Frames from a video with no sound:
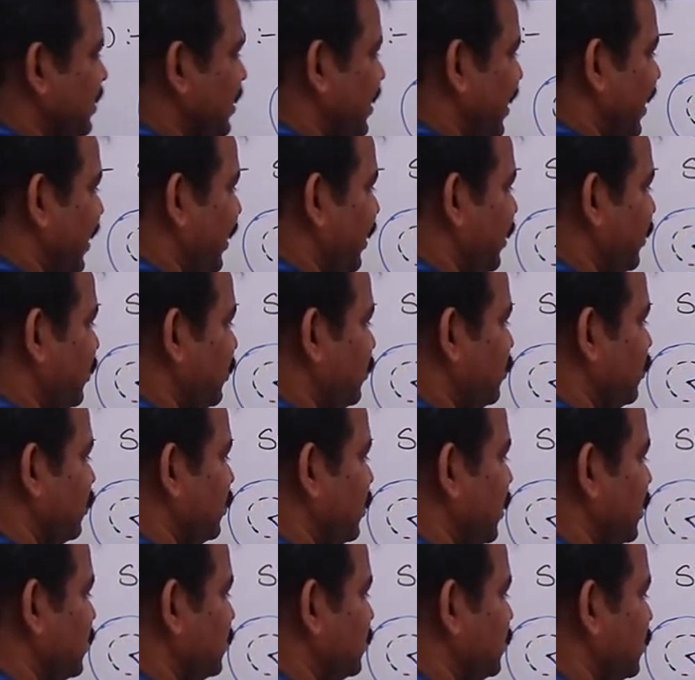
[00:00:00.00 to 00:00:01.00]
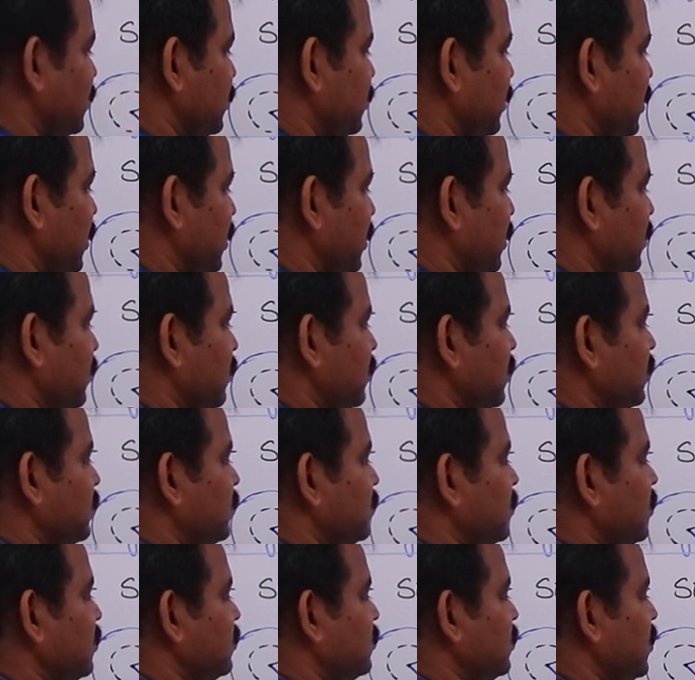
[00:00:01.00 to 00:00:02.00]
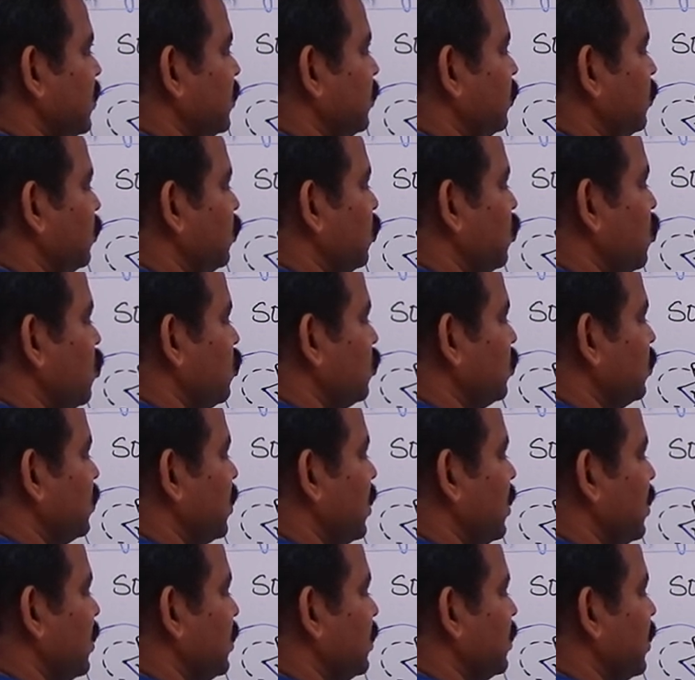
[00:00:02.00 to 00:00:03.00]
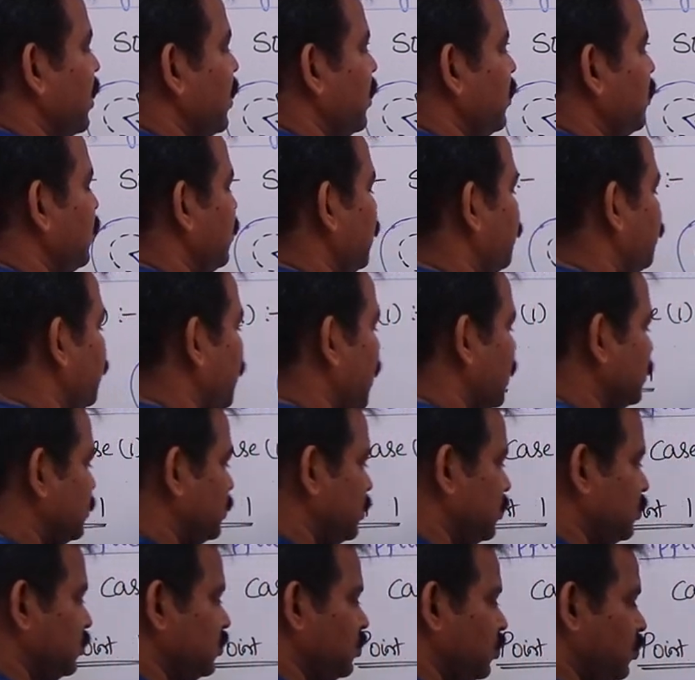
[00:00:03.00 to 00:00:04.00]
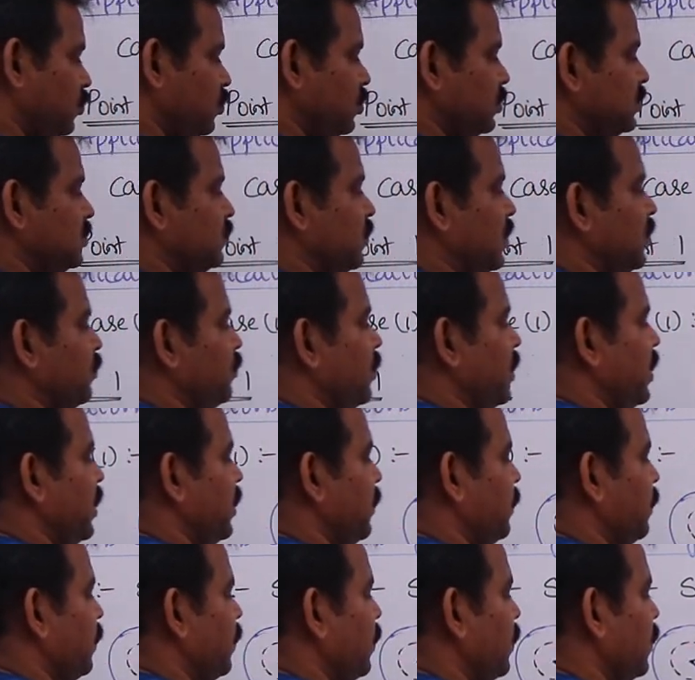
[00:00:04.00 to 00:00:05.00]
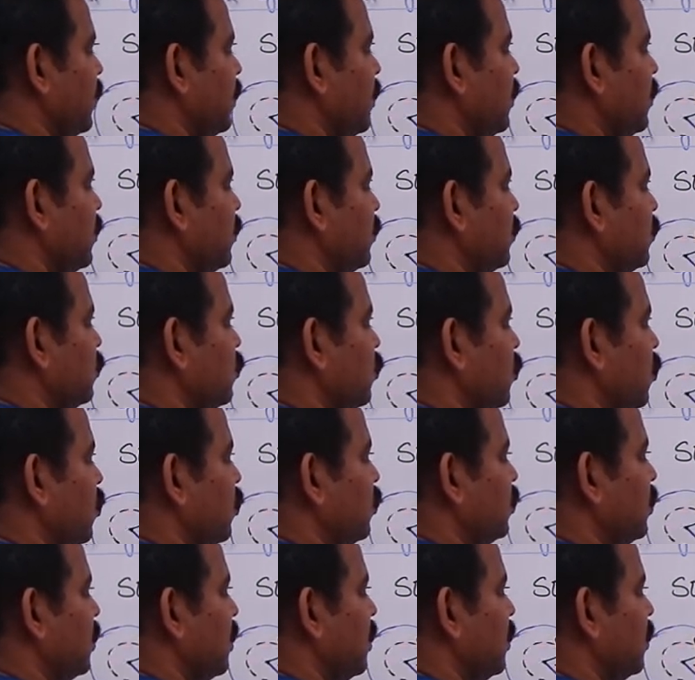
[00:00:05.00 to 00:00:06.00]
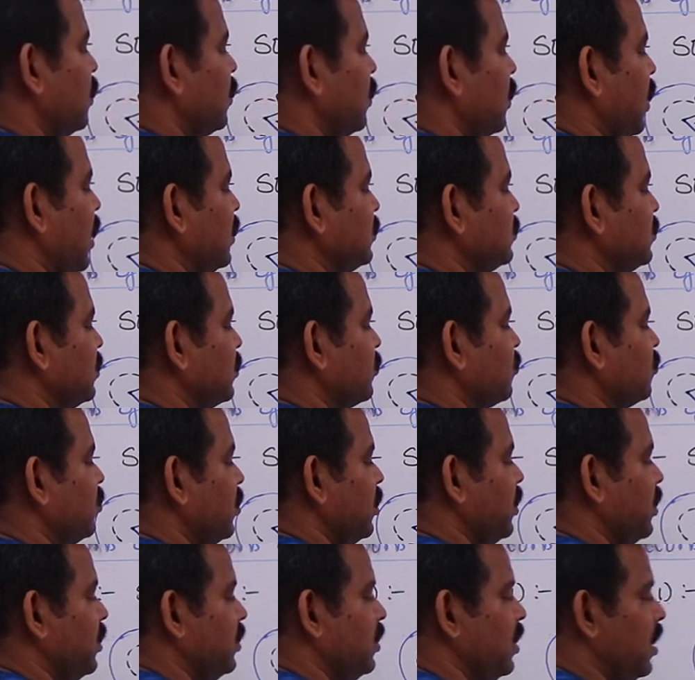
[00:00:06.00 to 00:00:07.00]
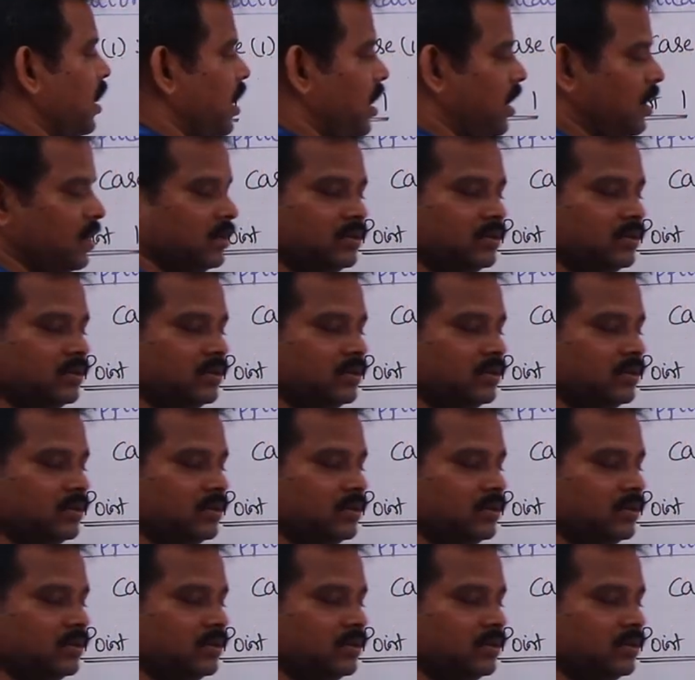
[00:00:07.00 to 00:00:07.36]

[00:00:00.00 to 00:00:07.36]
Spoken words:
the current density? This is the total current passing through this one by total cross sectional area.